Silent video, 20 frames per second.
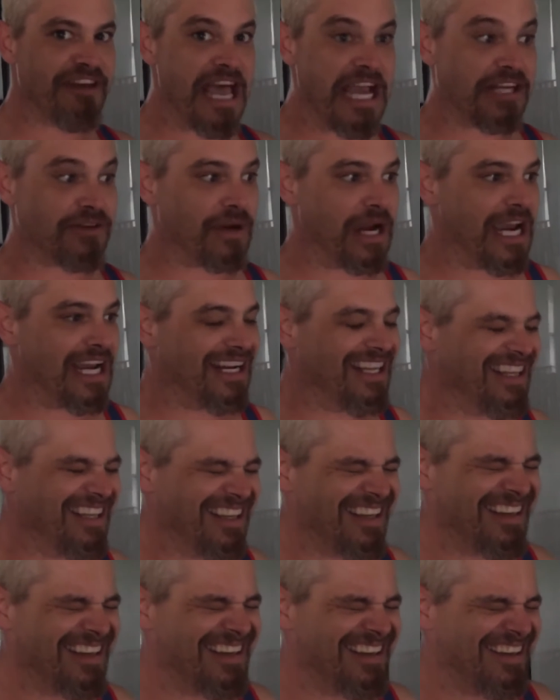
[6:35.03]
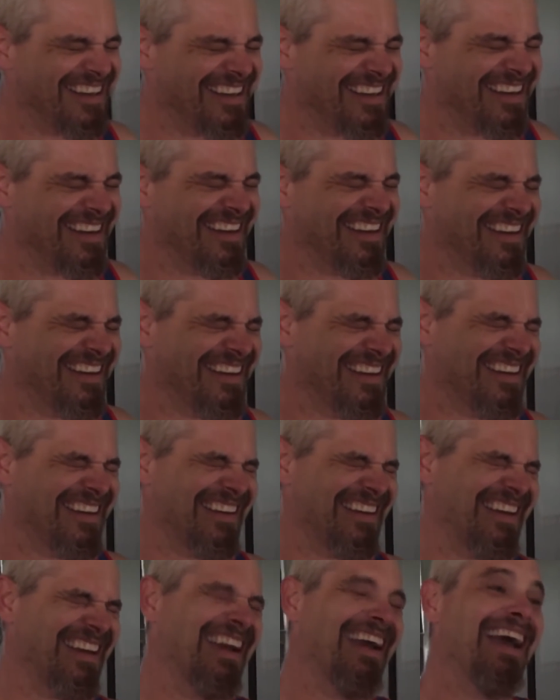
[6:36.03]
effect, right?
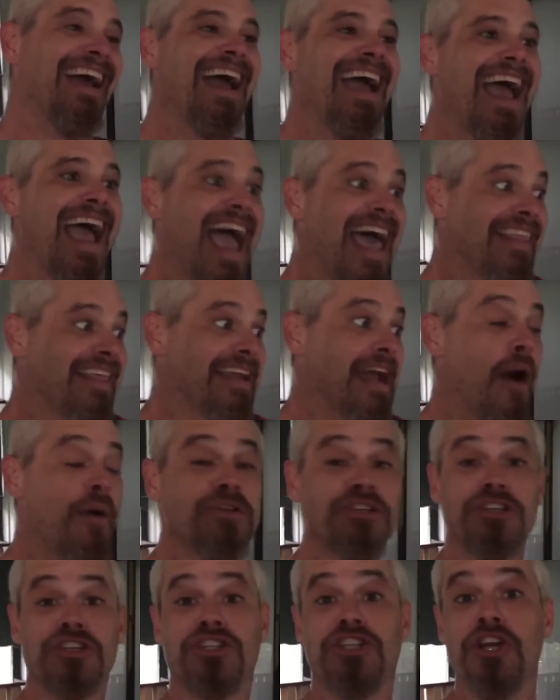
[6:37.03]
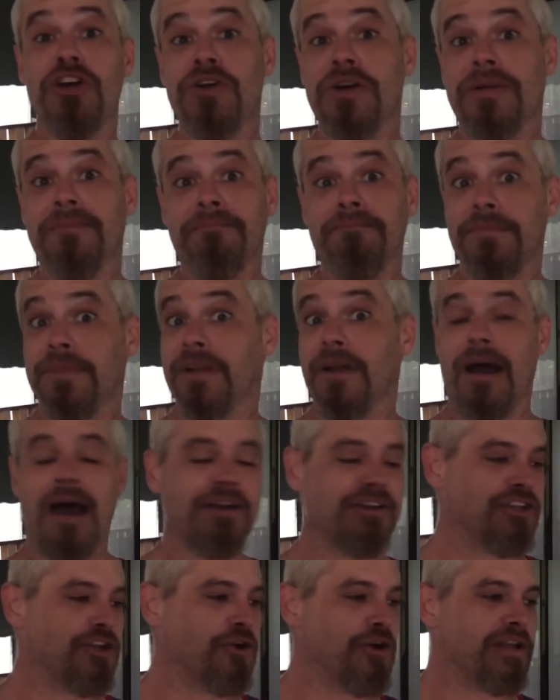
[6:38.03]
And like, I would just do it, you know,
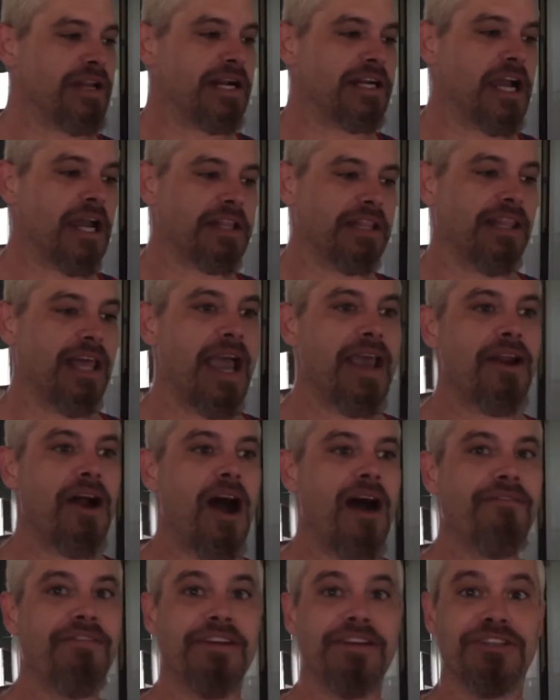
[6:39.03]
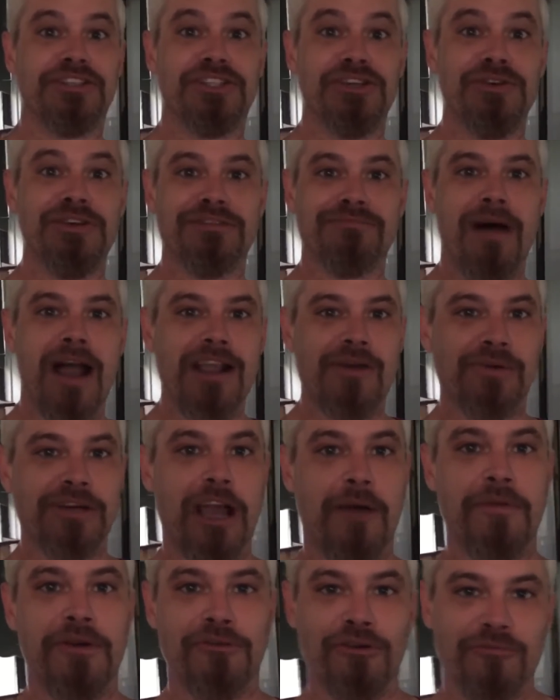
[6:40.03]
I'd do it, I'd cut the light off, and as soon as Michael
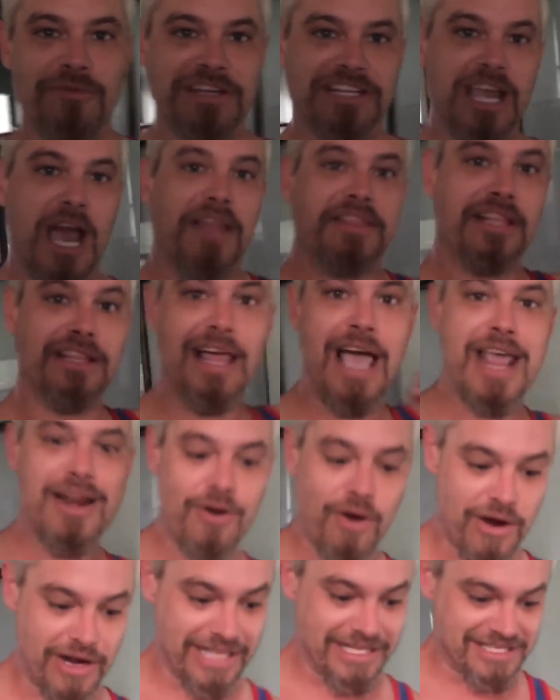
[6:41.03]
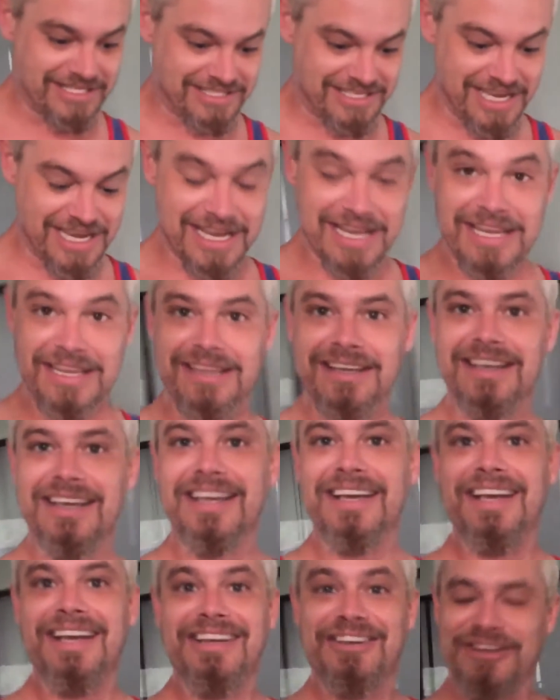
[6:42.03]
would come in the room, he'd cut the light on, he'd see, you
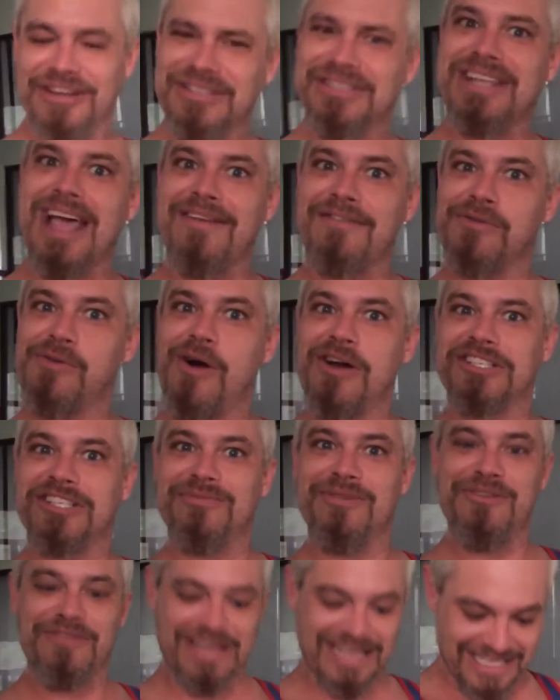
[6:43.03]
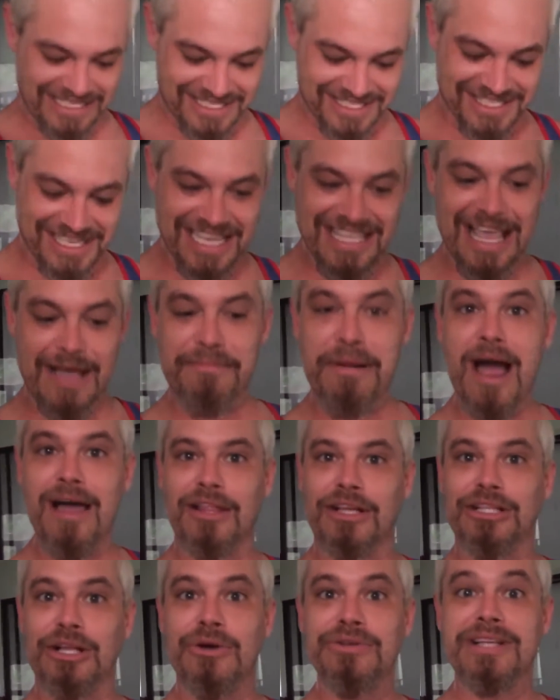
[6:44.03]
know, this is after we watched the movie, he'd see that
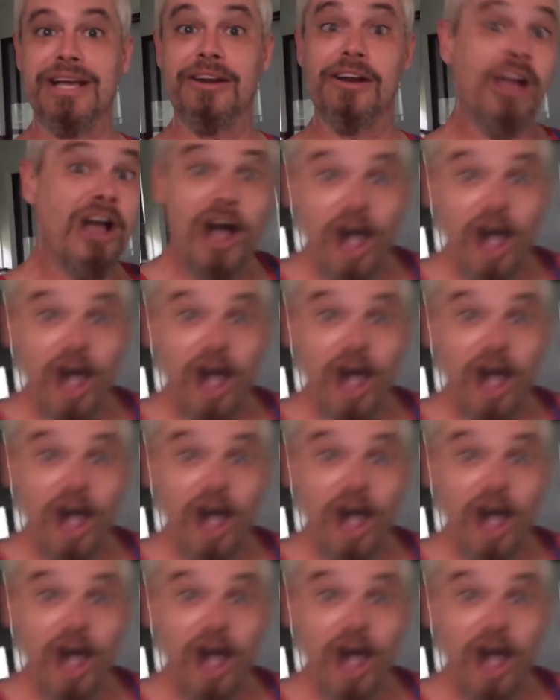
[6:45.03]
pile of clothes there, oh